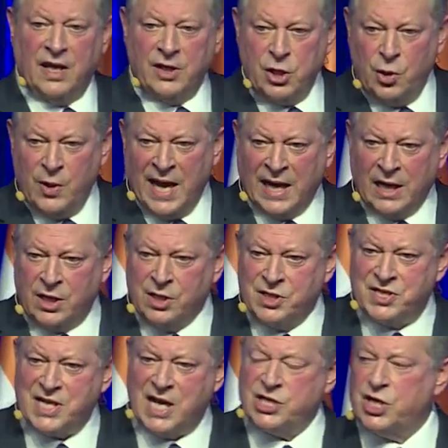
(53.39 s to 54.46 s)
And you had a
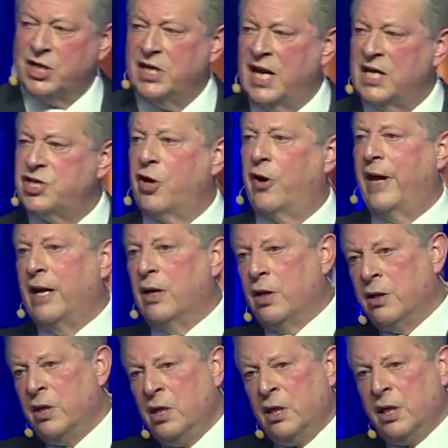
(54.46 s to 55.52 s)
good session yesterday
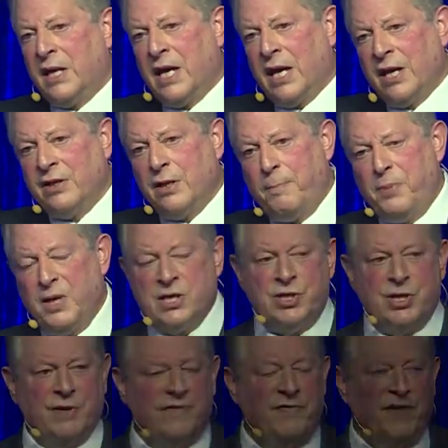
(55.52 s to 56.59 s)
on getting the pension